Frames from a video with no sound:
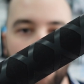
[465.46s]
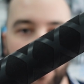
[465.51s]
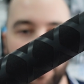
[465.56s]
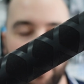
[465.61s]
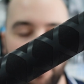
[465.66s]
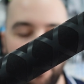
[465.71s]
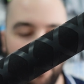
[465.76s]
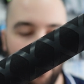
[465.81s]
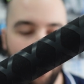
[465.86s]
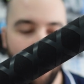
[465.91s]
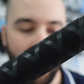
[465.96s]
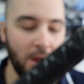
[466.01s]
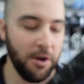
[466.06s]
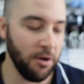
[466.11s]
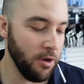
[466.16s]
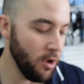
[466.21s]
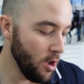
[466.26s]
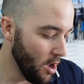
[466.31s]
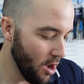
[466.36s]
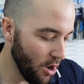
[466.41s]
one
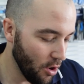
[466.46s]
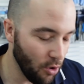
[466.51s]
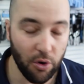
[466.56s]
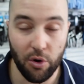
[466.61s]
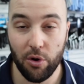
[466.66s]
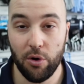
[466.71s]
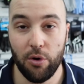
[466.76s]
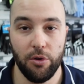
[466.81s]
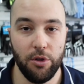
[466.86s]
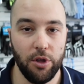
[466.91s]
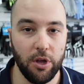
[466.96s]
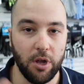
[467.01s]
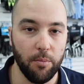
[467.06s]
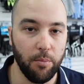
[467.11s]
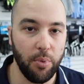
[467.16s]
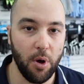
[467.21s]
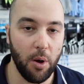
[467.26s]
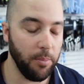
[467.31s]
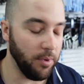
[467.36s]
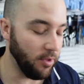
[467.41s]
online, or you
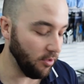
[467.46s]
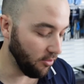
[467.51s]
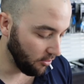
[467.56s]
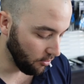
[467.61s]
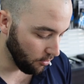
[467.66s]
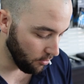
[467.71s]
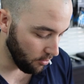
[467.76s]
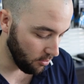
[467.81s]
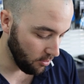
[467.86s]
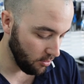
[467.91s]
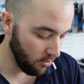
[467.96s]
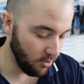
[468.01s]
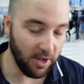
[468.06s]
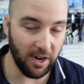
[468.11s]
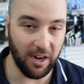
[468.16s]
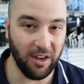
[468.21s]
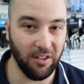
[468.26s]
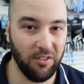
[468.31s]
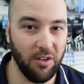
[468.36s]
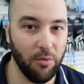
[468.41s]
can pop in store.
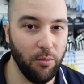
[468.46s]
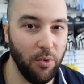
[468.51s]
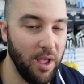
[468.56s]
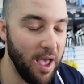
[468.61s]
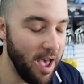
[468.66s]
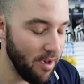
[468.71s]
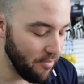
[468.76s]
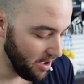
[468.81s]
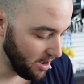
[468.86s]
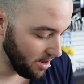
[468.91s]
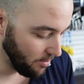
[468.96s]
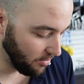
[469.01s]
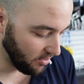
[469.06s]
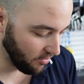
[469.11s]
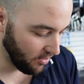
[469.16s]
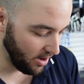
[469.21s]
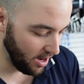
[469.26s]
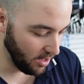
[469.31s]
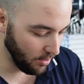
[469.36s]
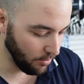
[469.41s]
Like I said, we have heaps
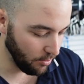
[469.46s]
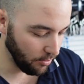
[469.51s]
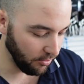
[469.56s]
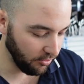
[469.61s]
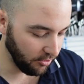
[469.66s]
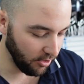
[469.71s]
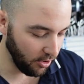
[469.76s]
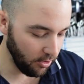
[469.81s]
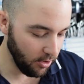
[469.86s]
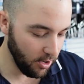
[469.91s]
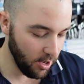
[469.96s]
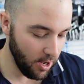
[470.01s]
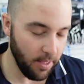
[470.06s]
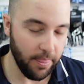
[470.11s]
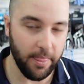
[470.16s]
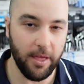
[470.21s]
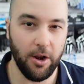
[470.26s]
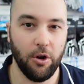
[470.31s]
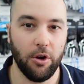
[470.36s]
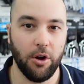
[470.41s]
available, so
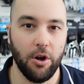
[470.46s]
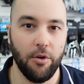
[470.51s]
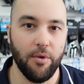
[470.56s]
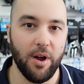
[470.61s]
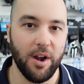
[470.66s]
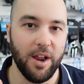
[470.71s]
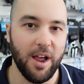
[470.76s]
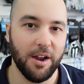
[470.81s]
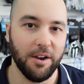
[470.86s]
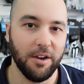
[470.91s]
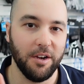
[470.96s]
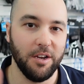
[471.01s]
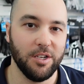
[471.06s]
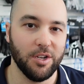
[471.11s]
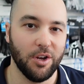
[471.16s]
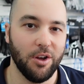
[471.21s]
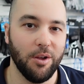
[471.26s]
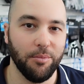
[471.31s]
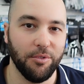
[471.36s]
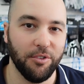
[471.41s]
they're not going to run out
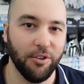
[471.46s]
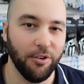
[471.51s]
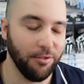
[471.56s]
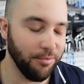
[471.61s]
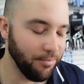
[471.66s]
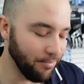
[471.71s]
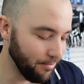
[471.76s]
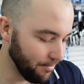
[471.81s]
anytime soon.